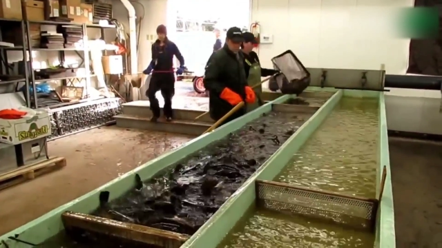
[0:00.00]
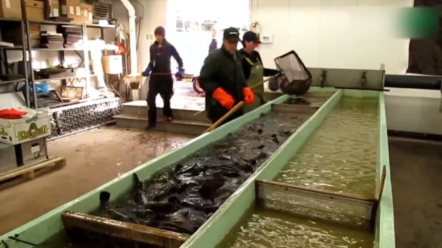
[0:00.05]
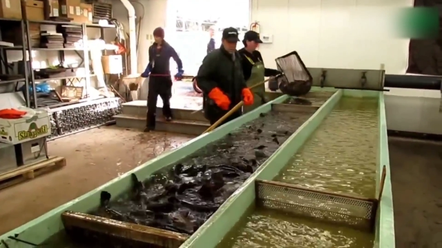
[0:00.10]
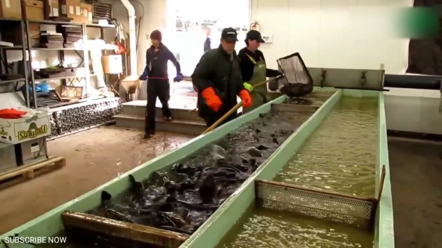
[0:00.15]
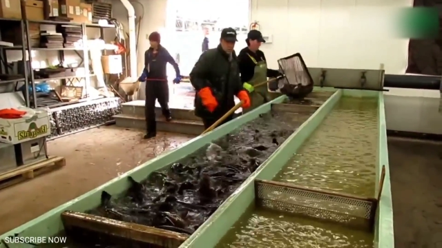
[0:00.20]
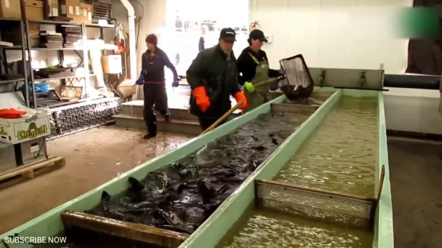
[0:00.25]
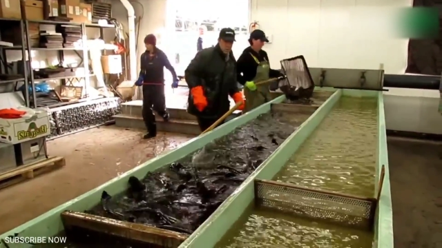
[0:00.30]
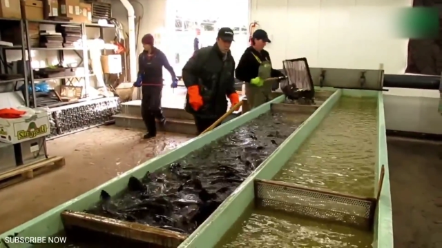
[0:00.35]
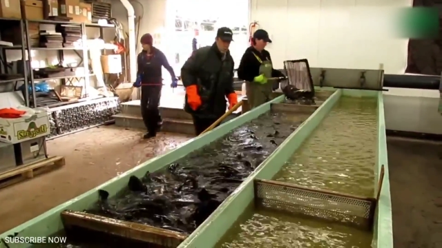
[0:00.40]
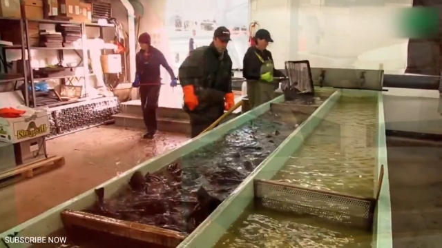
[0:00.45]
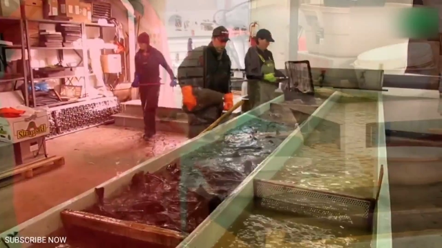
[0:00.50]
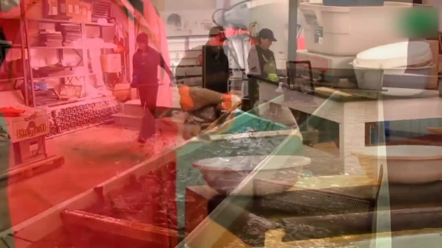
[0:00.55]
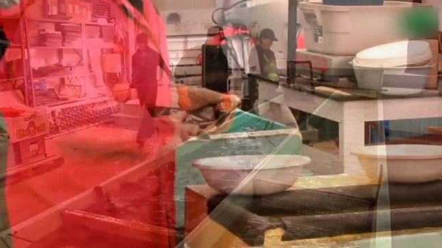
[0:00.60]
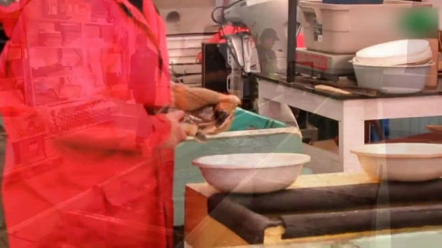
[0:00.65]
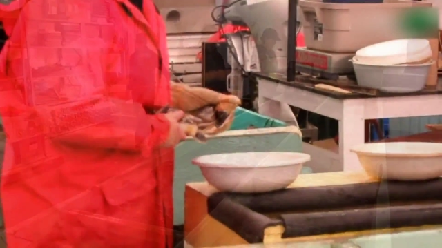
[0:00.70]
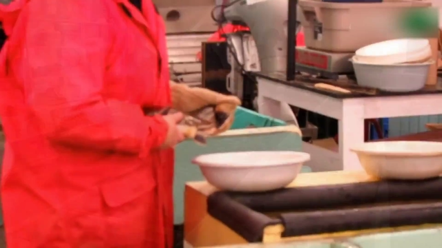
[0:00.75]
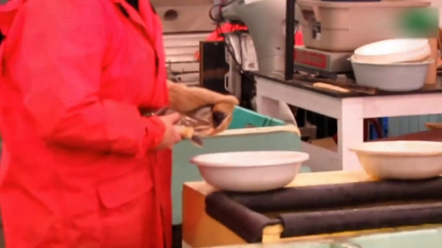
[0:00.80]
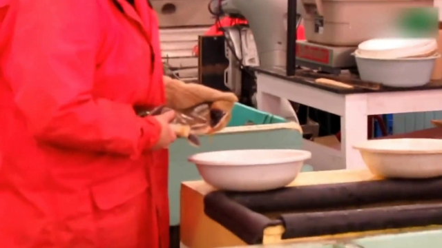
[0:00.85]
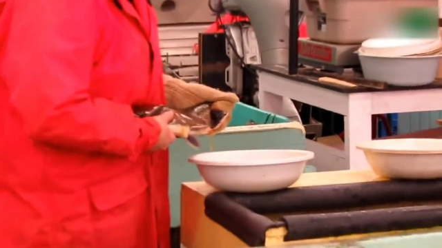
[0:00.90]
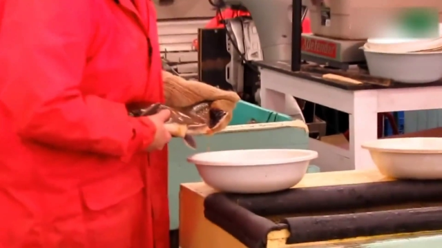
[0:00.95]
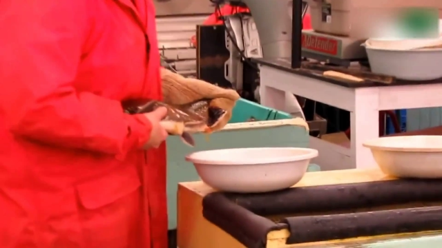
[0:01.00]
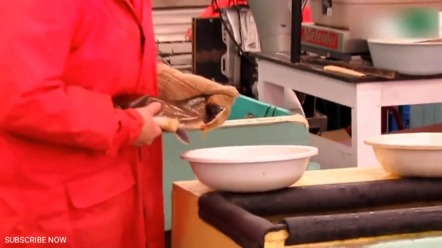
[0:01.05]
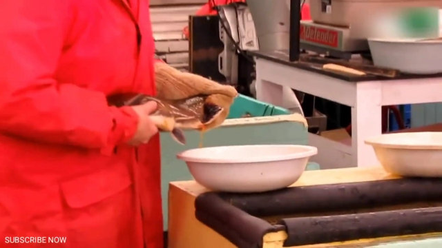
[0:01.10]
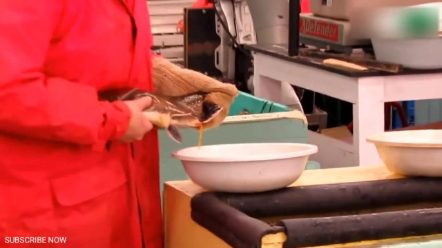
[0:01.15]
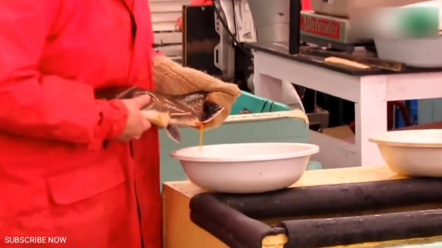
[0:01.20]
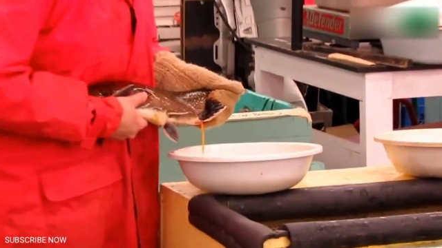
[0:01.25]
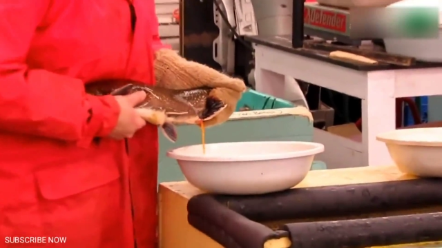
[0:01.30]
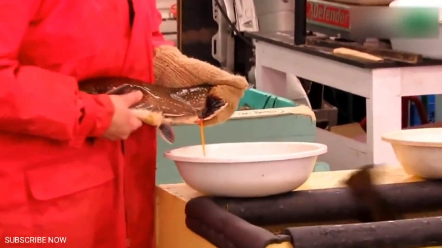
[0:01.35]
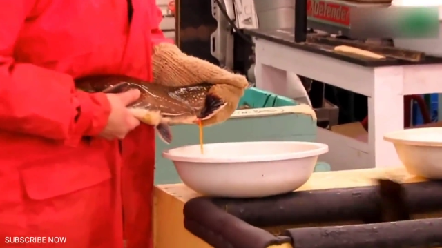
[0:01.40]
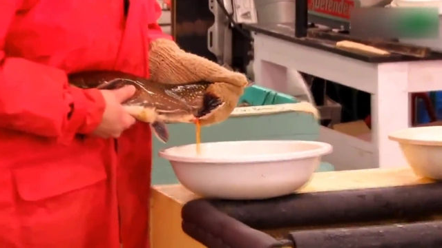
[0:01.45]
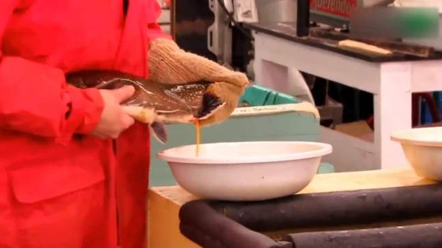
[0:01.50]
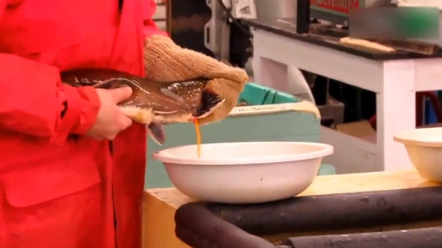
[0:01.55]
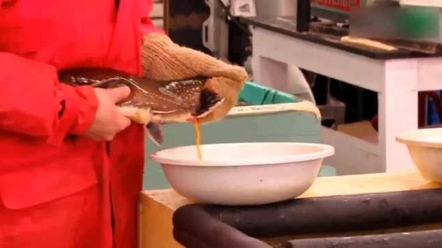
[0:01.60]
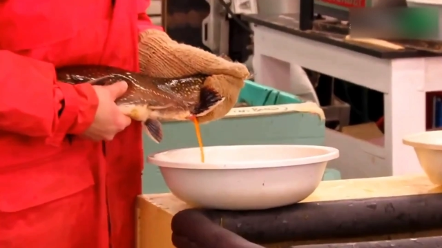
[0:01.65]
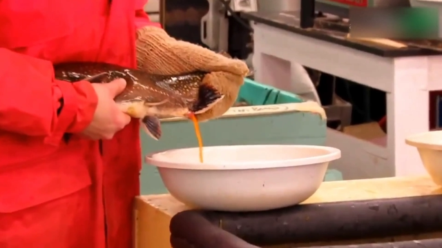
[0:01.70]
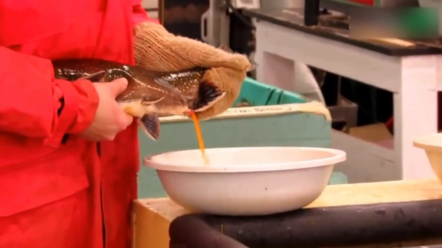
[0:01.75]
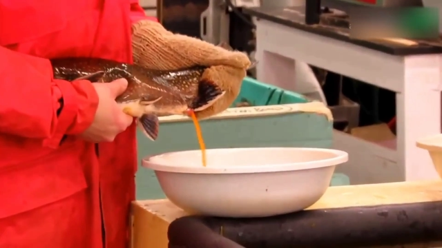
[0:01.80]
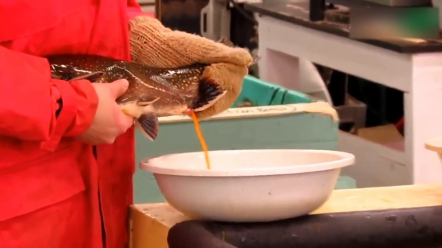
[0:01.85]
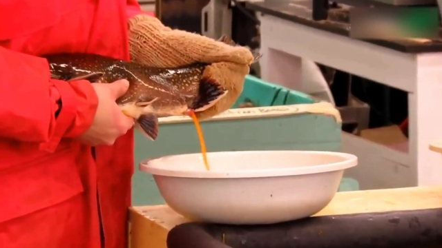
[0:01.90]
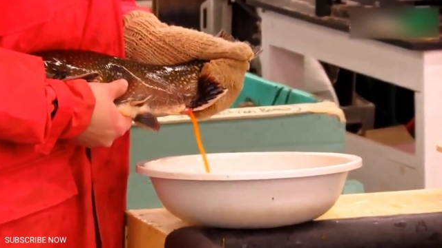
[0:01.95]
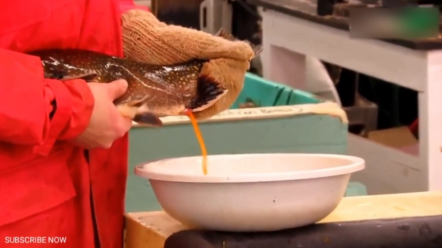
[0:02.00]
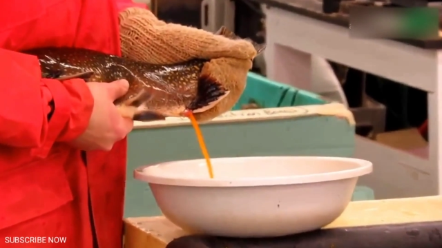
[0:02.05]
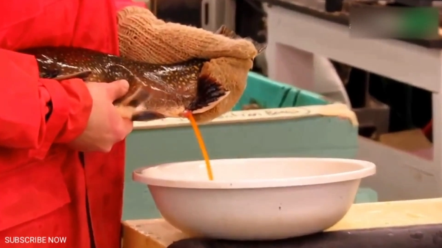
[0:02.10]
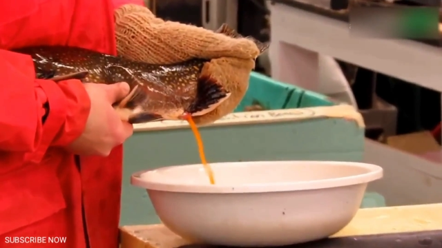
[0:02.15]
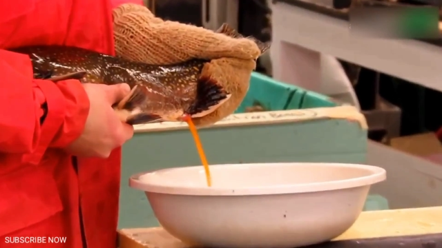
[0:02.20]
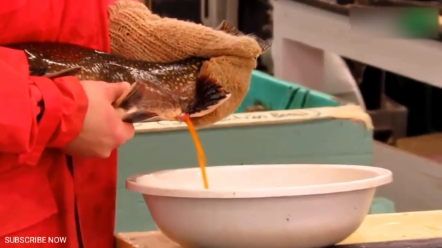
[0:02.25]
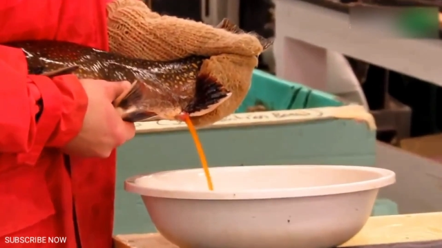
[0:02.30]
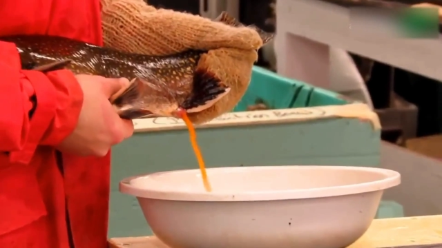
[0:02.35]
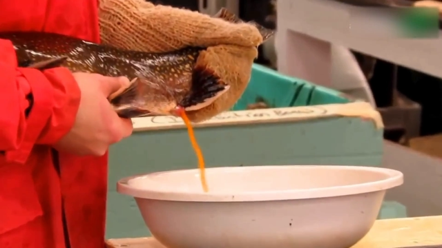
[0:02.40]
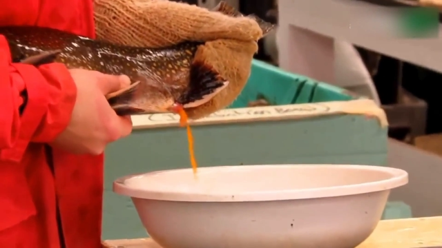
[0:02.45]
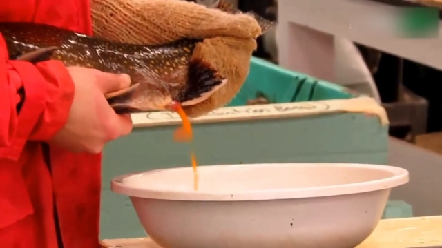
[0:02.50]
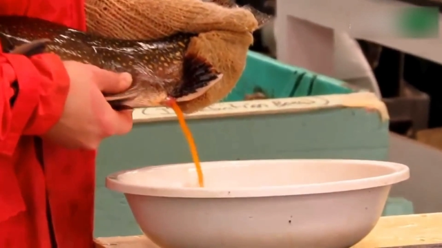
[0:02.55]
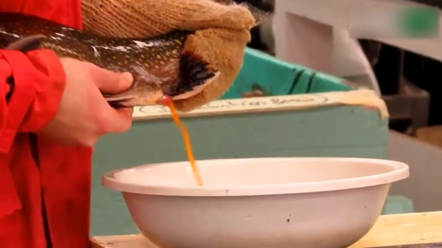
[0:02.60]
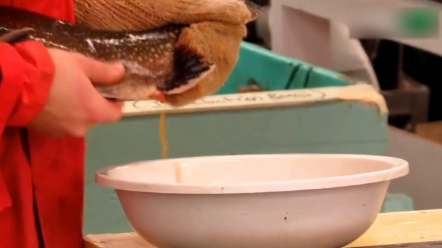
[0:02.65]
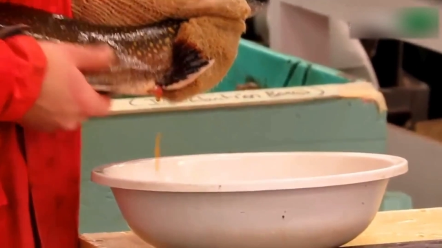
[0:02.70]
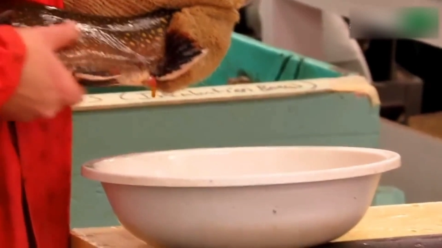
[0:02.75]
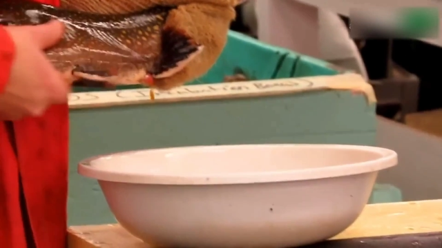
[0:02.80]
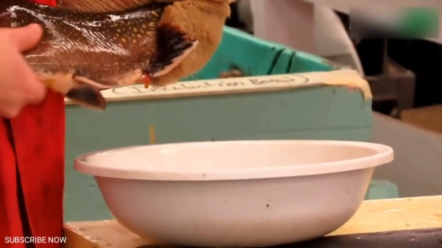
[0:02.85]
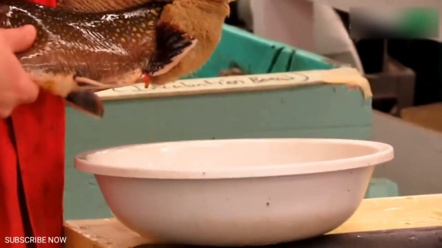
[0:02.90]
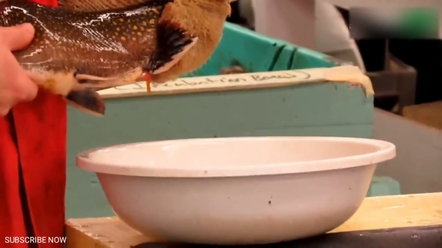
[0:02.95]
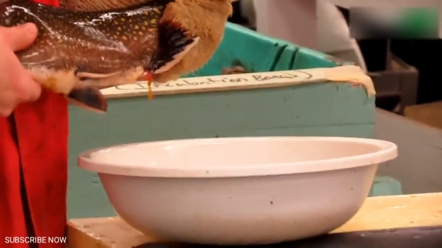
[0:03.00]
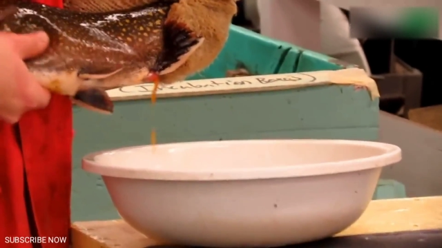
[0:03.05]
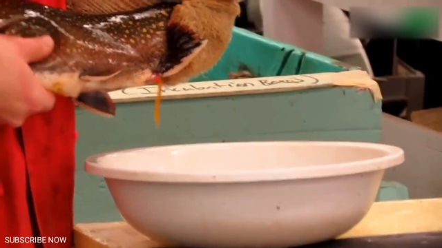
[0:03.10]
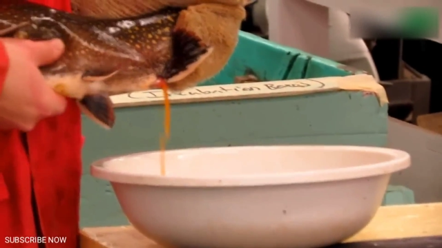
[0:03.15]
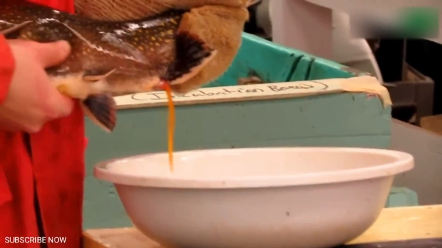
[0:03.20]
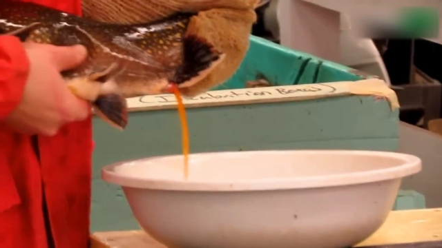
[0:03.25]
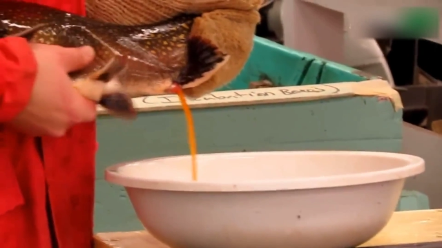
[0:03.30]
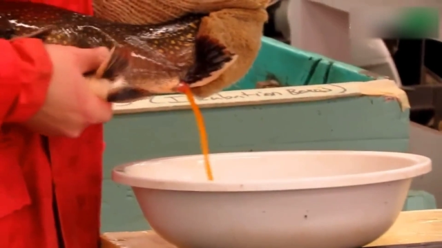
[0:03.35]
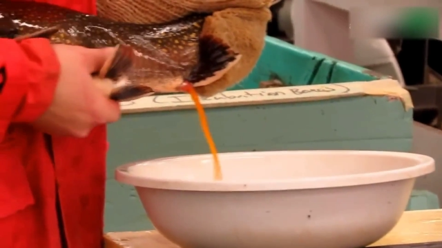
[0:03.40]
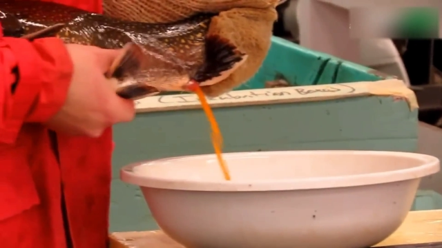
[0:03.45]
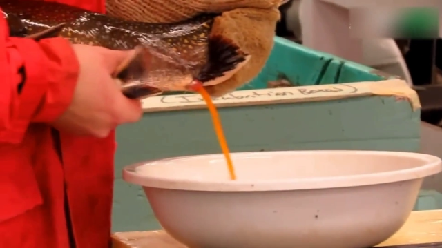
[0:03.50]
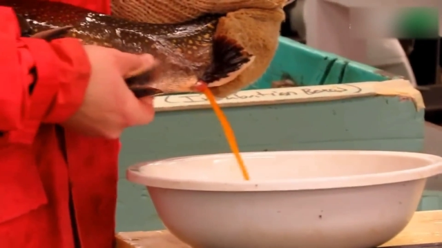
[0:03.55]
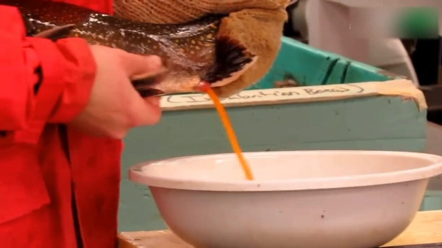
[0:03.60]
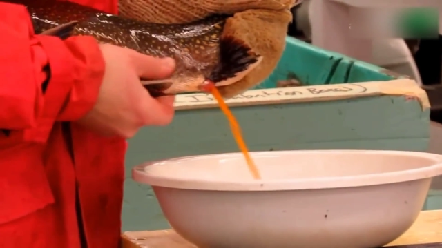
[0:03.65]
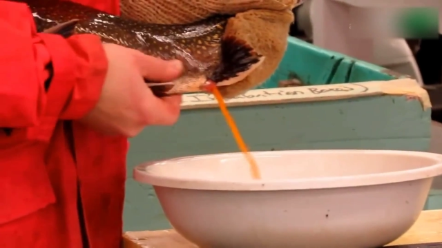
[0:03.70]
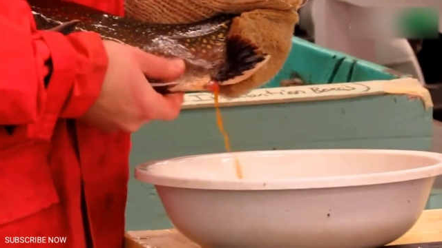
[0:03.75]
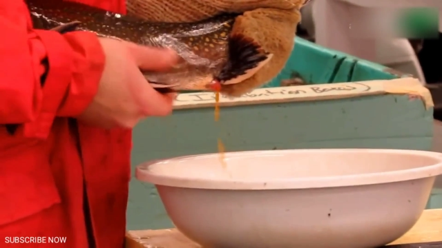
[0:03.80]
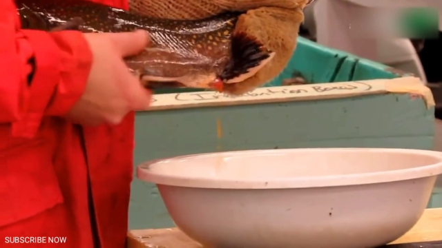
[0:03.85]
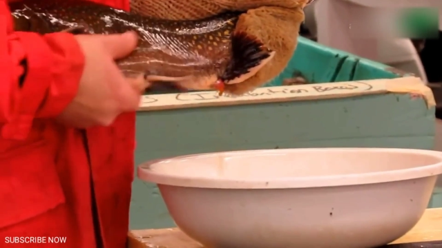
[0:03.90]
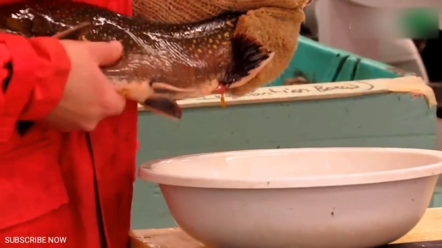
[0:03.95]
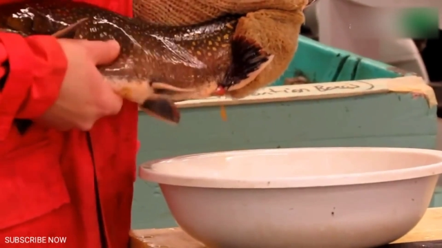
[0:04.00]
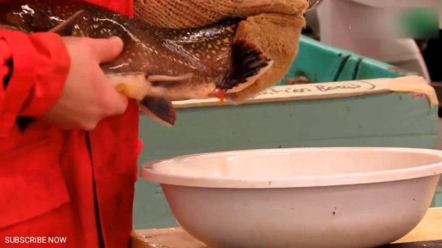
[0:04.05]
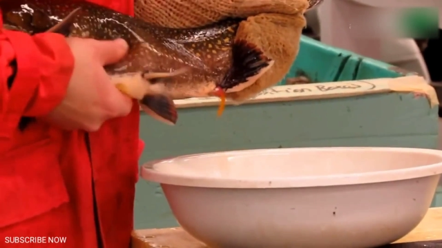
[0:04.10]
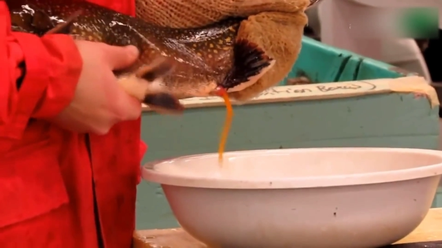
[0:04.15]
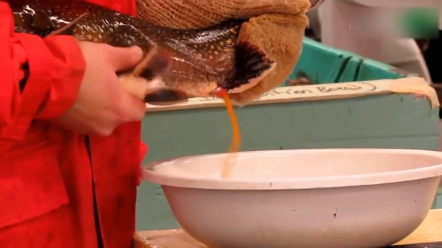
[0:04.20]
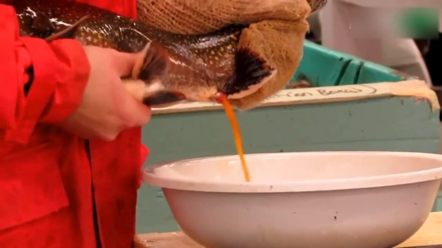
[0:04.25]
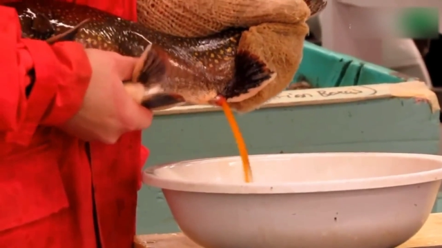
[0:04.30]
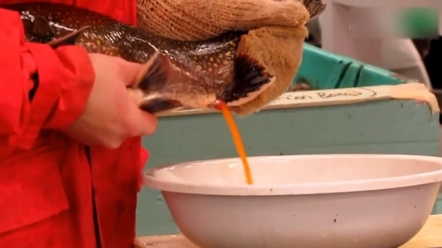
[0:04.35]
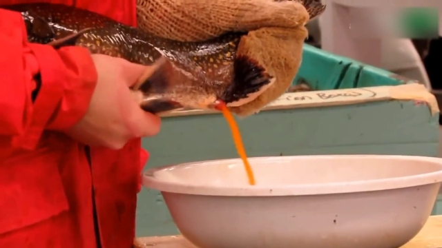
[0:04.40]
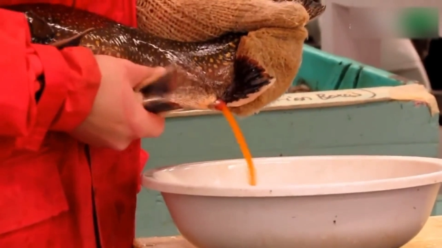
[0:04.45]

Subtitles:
Nobody's mouth can be seen.